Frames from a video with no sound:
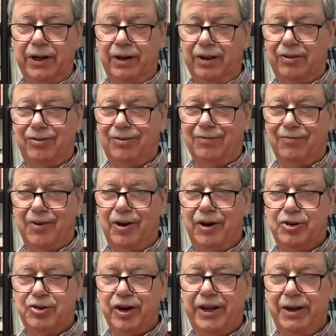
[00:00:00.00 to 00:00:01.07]
And it's a very
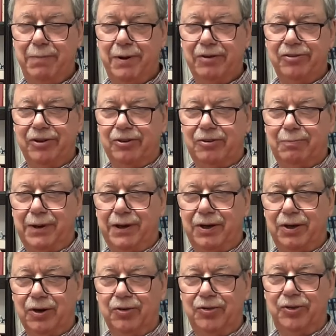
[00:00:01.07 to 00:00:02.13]
tricky business
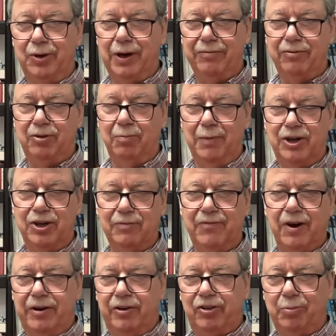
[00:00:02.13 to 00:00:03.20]
because you have to measure
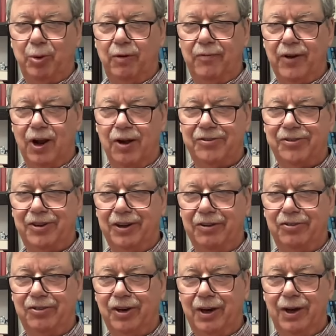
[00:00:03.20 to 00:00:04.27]
very small
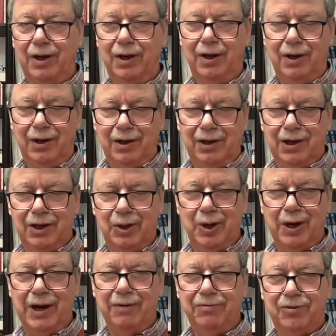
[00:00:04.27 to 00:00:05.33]
velocities and you
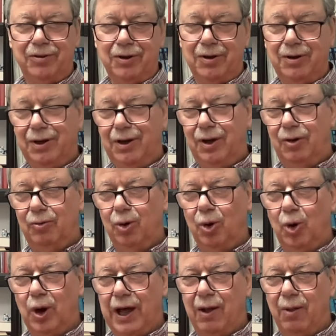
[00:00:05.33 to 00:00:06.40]
have to
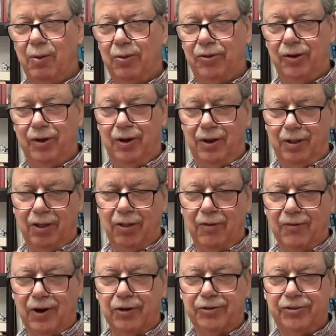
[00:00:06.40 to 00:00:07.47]
rule out that the
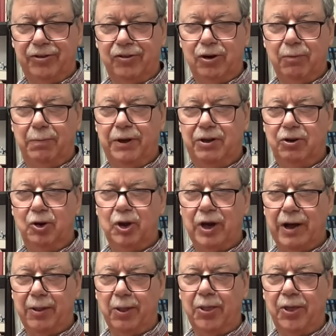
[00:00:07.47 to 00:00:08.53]
velocities could be due to
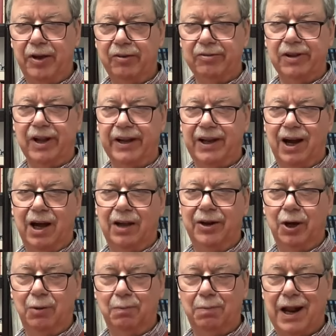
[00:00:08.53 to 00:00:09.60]
other things like
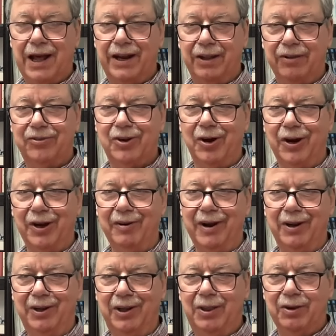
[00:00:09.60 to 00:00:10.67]
unknown planets going
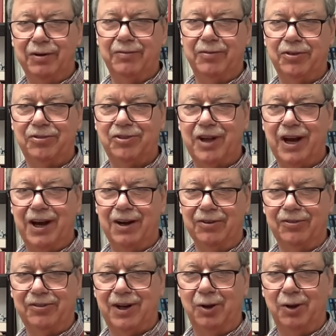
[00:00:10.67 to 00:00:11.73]
around either of the
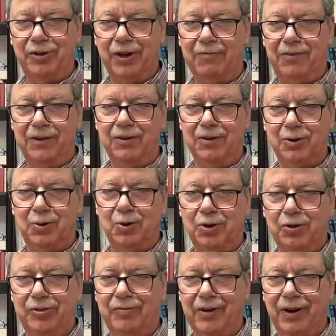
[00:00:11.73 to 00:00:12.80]
stars close enough in to
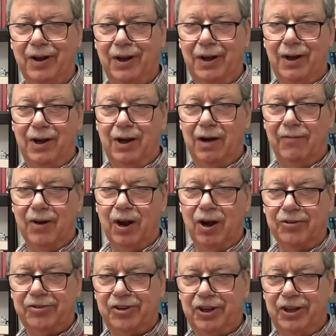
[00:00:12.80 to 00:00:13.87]
cause a, a
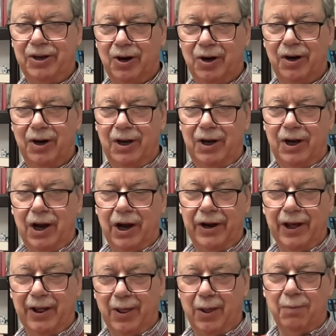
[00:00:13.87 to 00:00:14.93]
velocity or
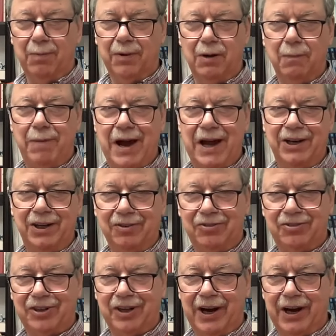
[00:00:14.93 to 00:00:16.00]
another companion
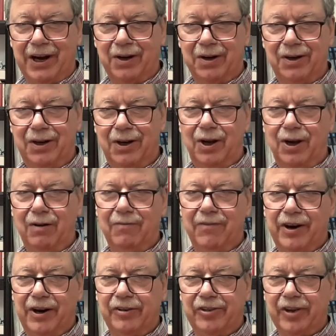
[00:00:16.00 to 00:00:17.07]
star and
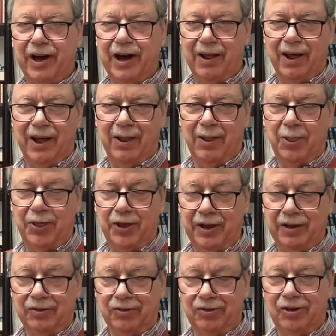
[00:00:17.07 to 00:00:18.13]
various other
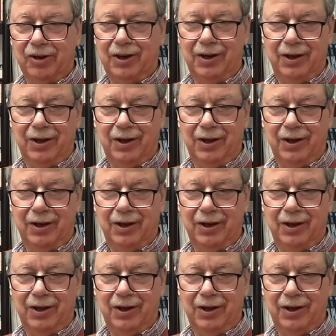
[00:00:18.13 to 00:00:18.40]
things.